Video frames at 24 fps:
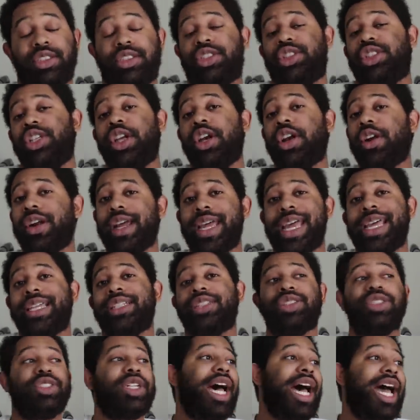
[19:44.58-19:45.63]
jeer
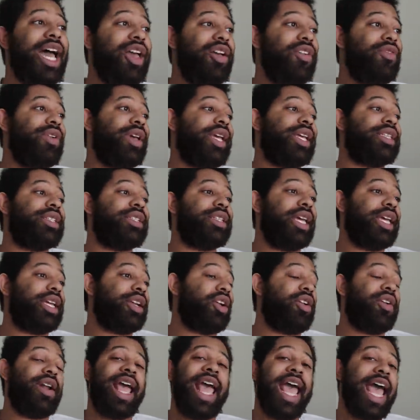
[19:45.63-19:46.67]
and jive
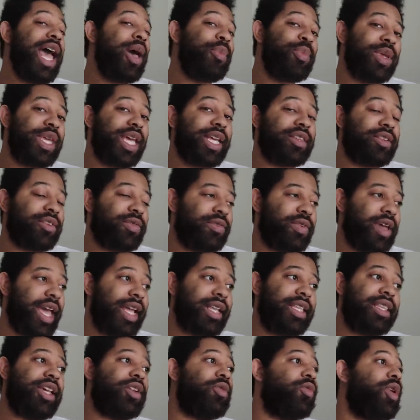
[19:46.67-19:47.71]
and are happy at the
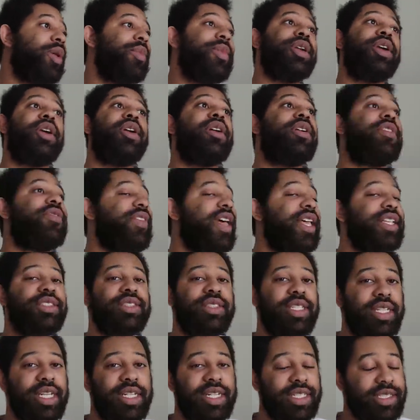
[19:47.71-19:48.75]
fact that women are
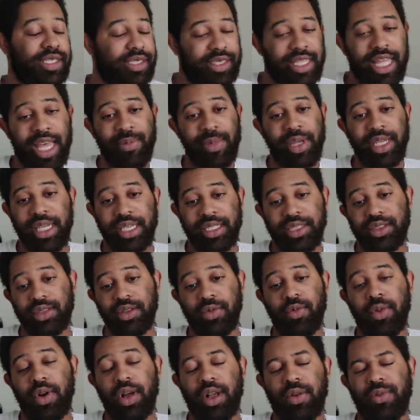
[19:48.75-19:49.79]
eventually going to slam against
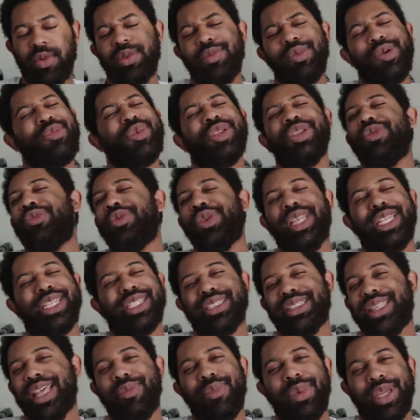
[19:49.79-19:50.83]
the wall. Well, women don't really
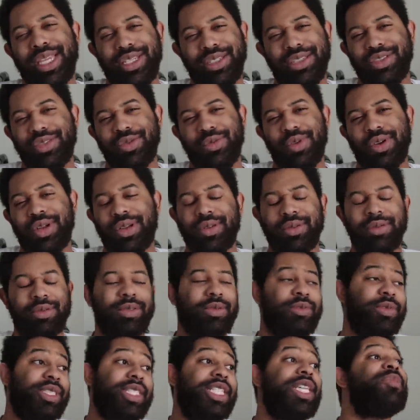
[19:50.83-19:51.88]
slam against the wall.
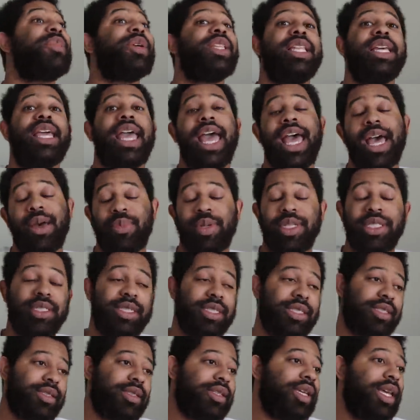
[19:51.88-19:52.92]
What typically
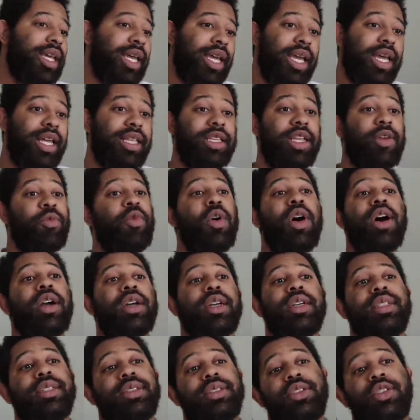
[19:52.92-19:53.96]
happens is they
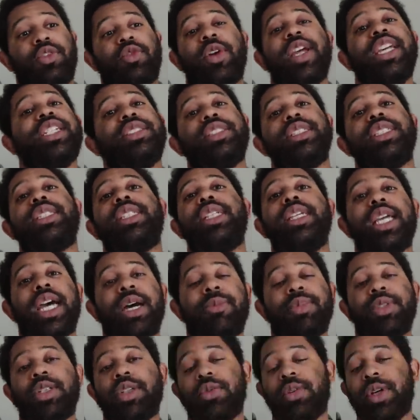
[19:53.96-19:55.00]
walk graciously
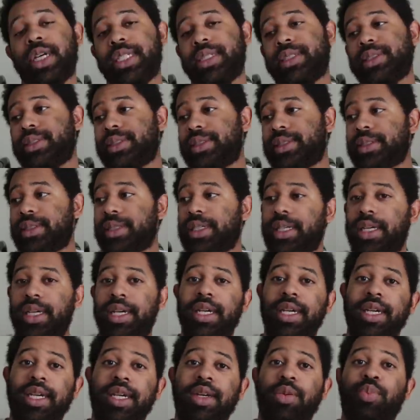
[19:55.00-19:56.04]
up to it,
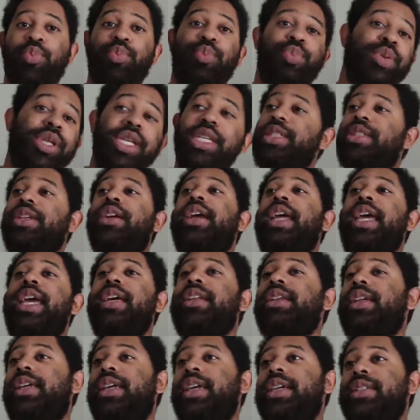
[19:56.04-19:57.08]
place their
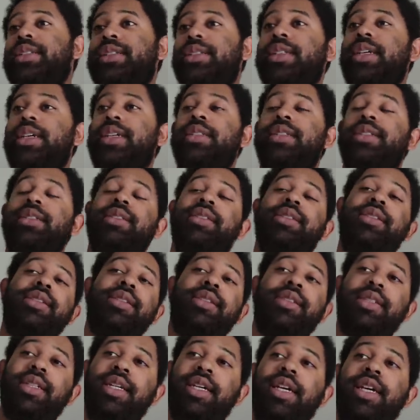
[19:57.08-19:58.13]
hand against it,
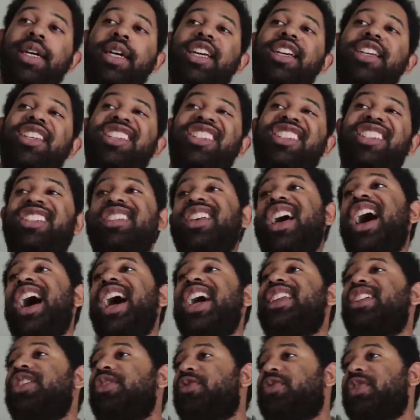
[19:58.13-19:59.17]

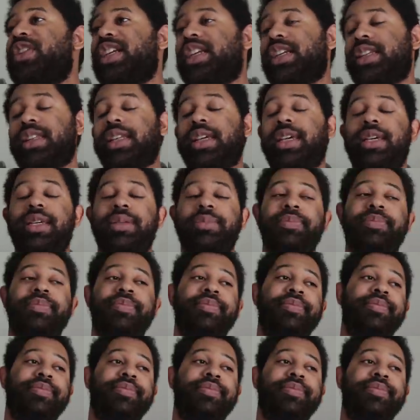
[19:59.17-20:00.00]
sigh defeatedly,